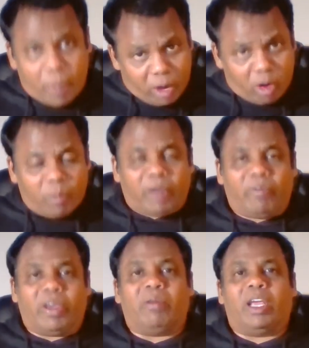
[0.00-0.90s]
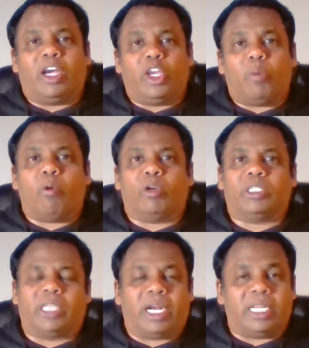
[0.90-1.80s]
And normally, when you
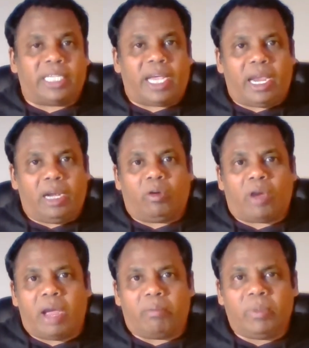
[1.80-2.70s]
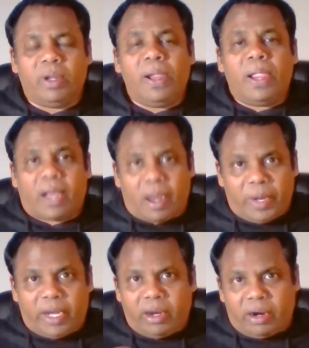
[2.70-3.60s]
post there and say, "Hey, look, I'm
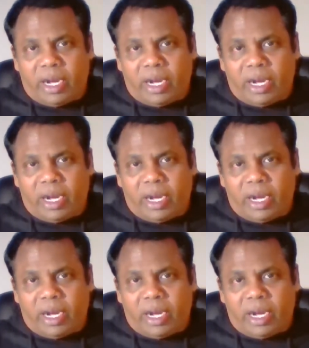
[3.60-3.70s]
coming here.